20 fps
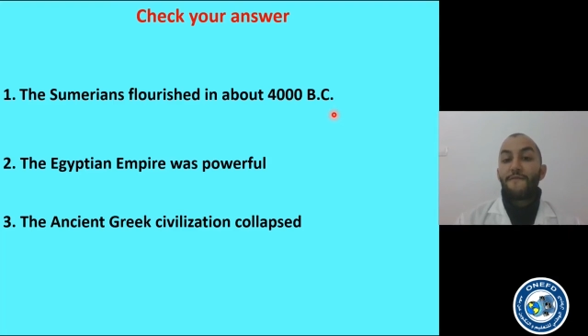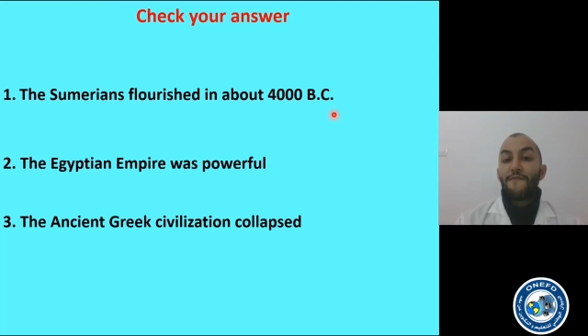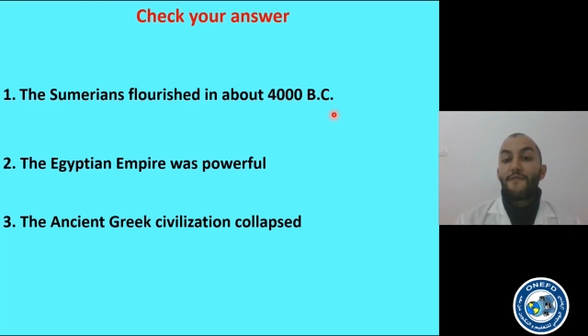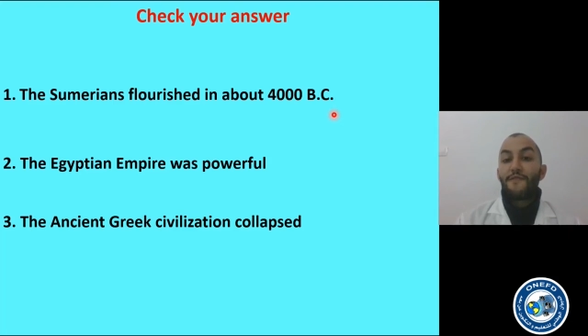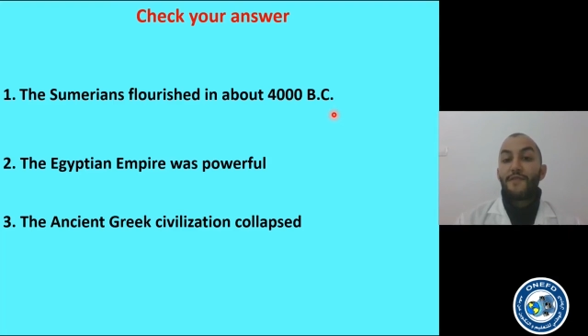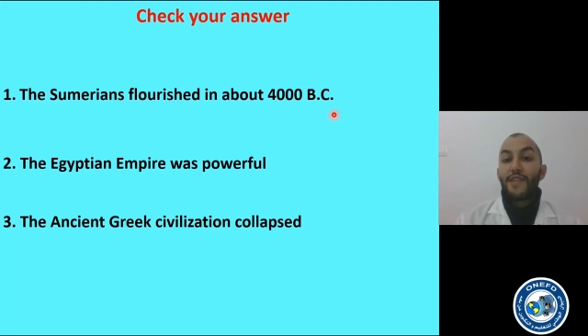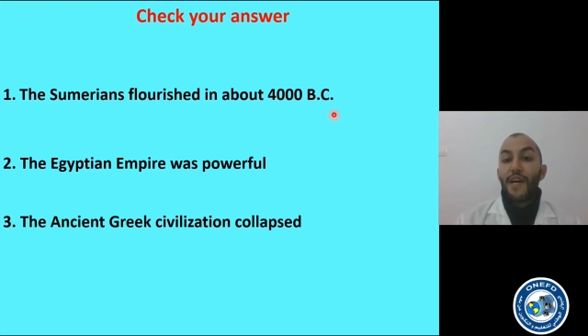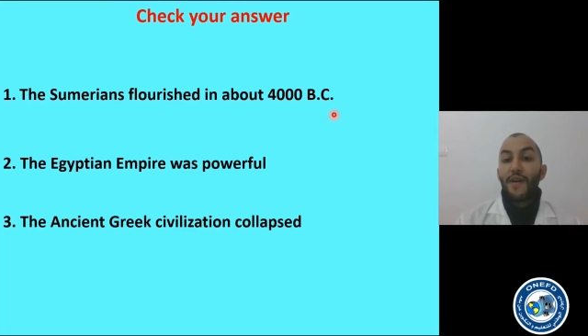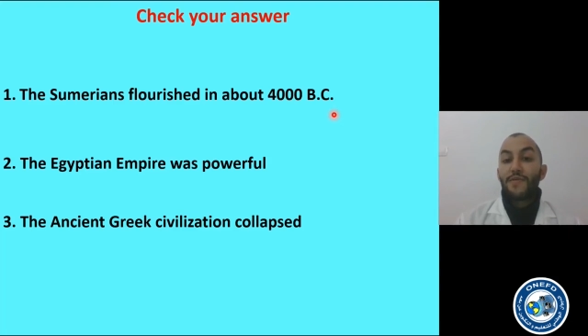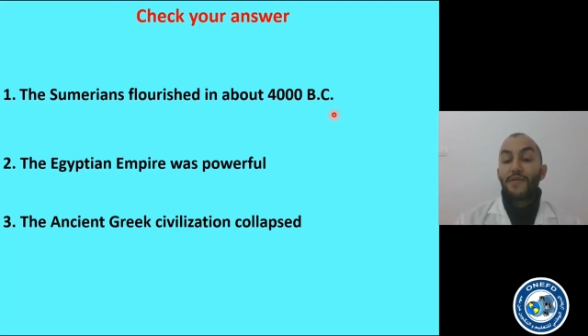
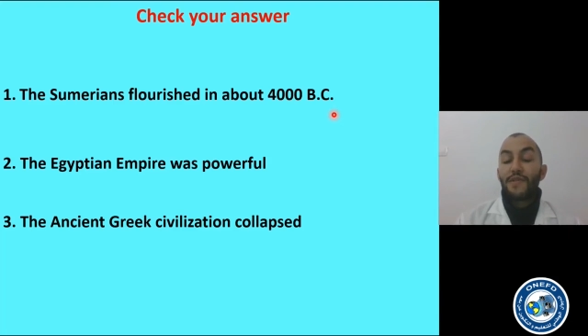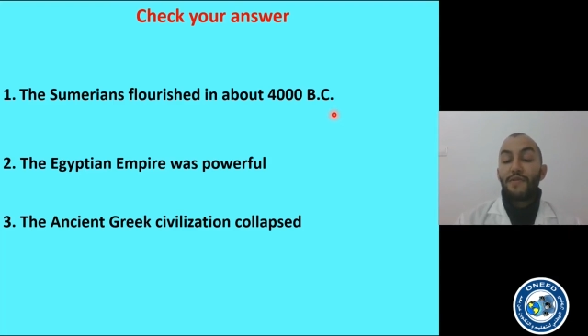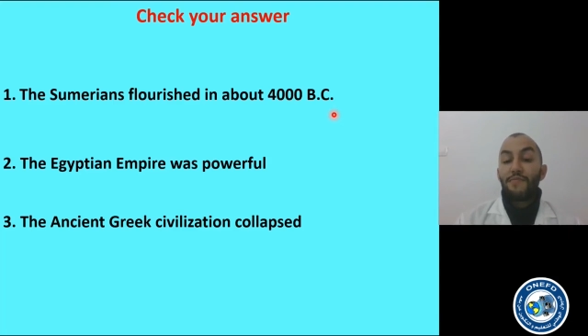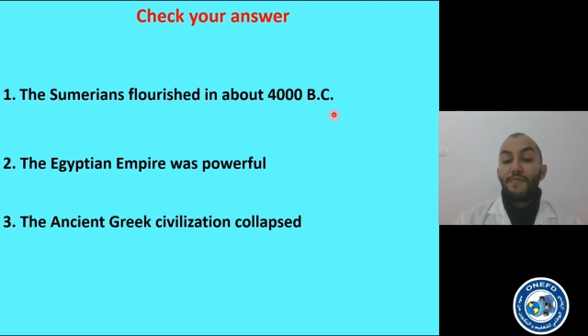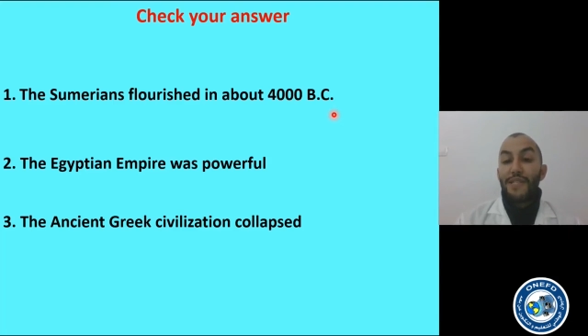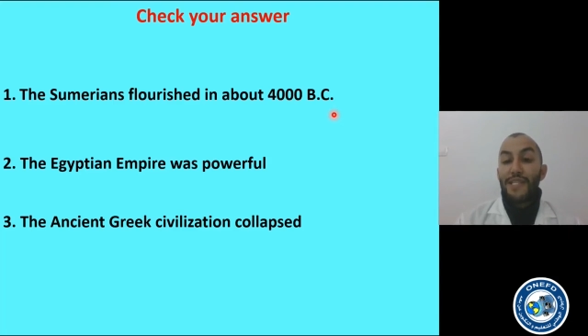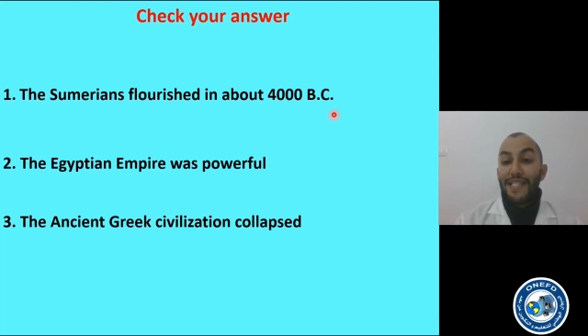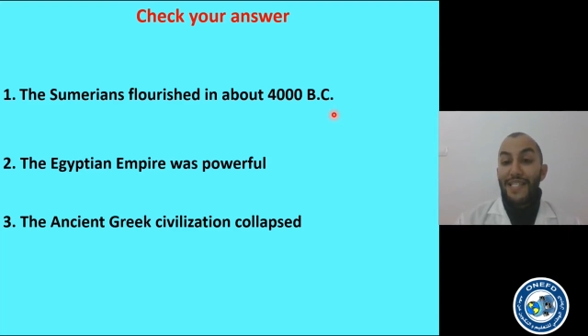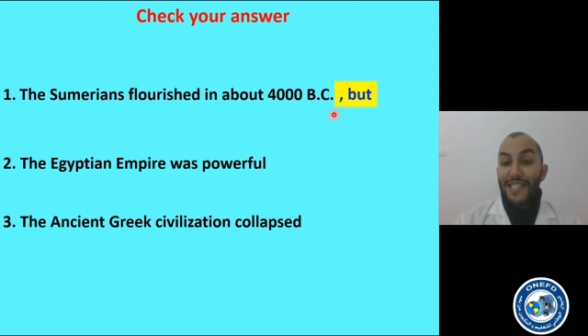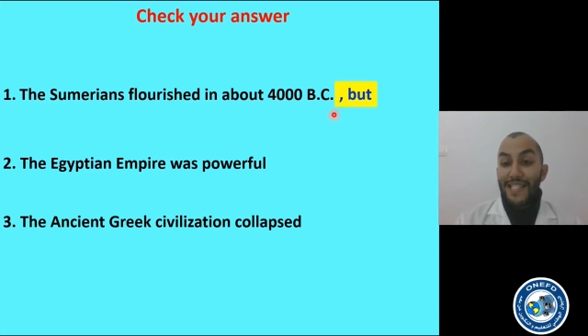
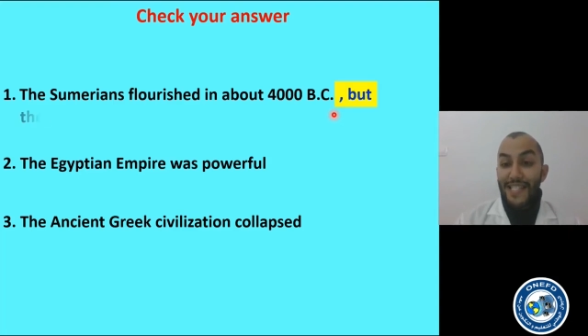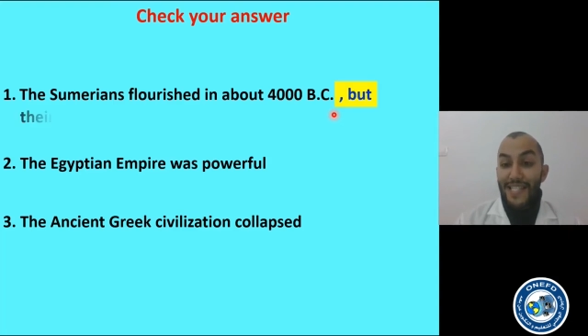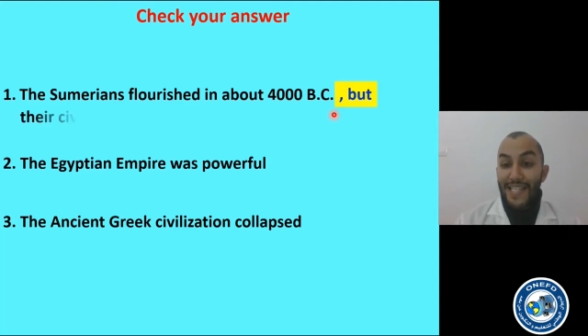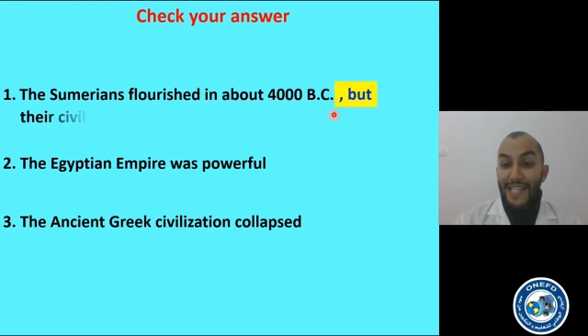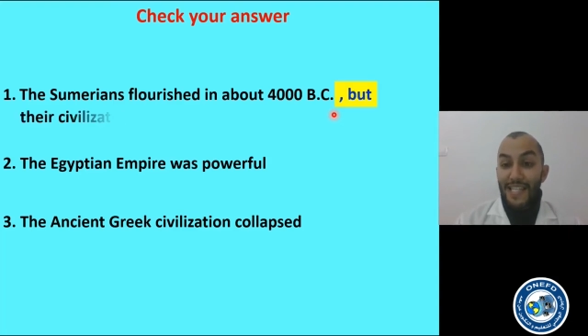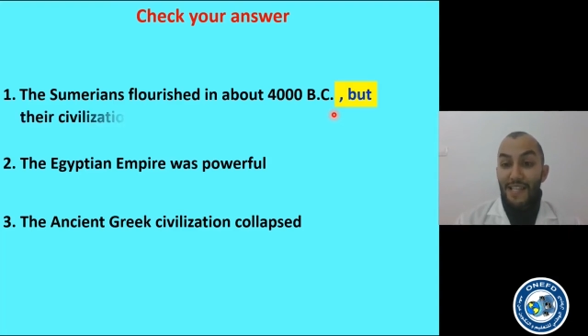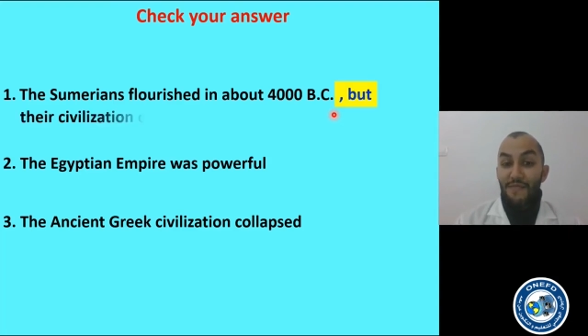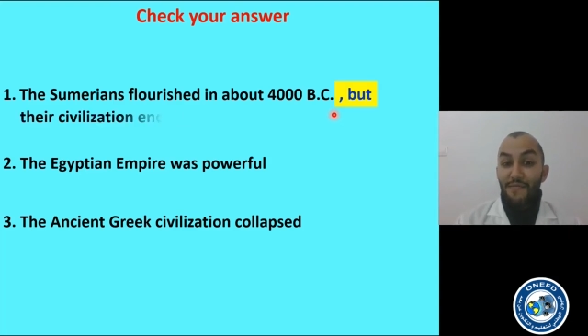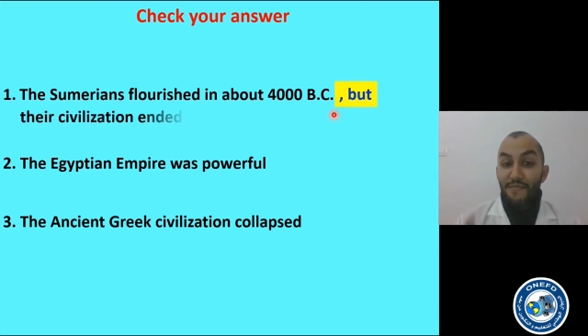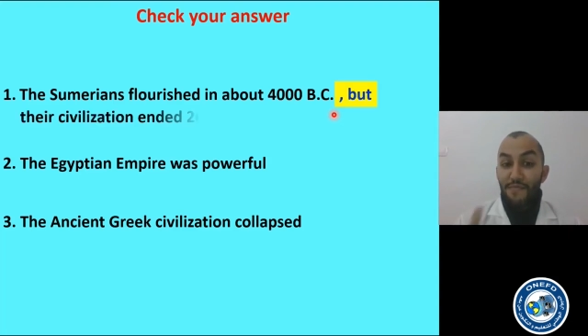4000
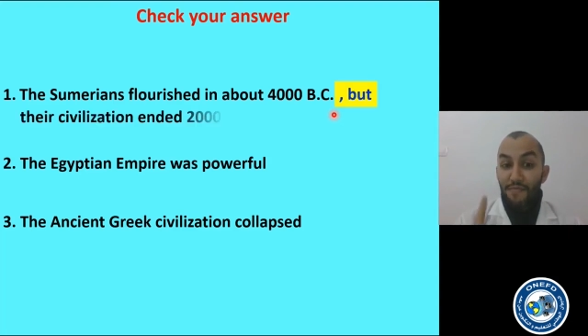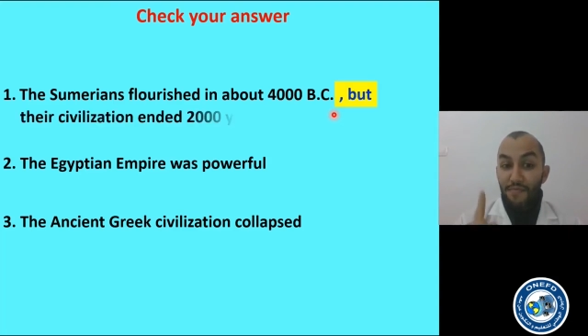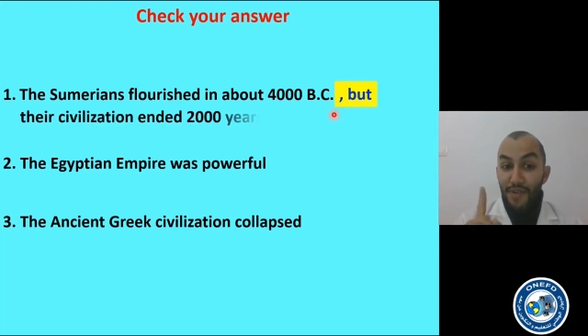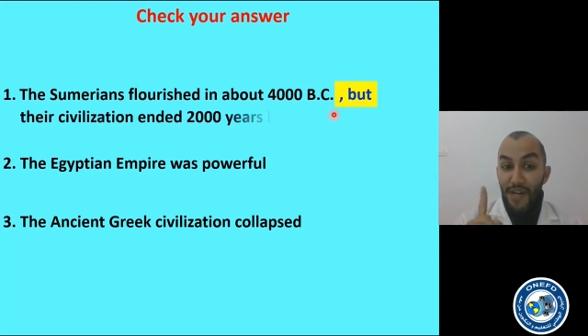BC,